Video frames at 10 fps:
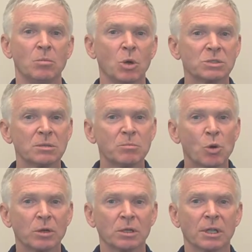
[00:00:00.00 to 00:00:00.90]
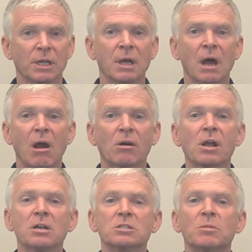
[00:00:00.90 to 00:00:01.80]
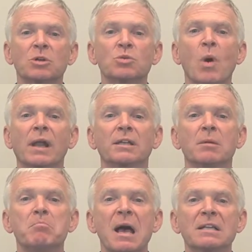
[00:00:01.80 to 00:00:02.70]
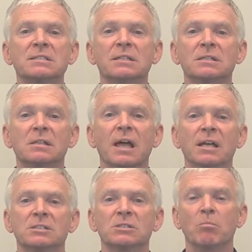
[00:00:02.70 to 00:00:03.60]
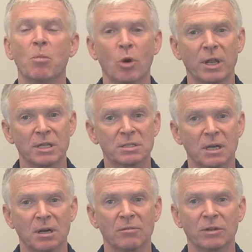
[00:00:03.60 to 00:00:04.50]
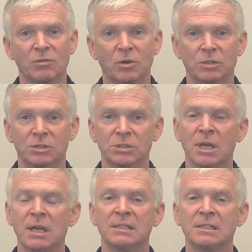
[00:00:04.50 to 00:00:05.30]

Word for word: Most importantly, our customers wanted a best-in-class Morningstar of inverters